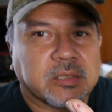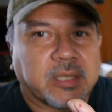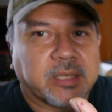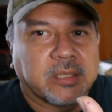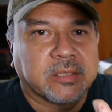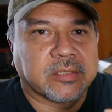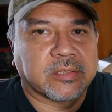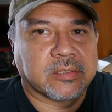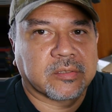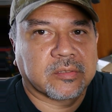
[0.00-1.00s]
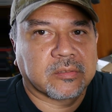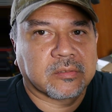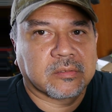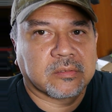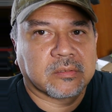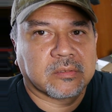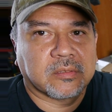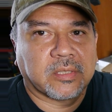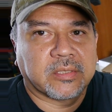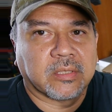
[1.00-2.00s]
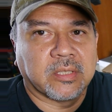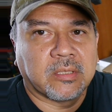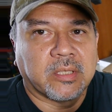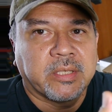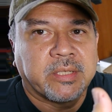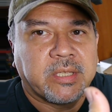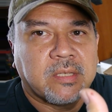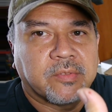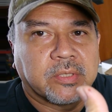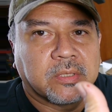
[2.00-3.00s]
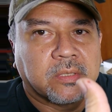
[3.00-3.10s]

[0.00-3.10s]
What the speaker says: like it's a little uneven.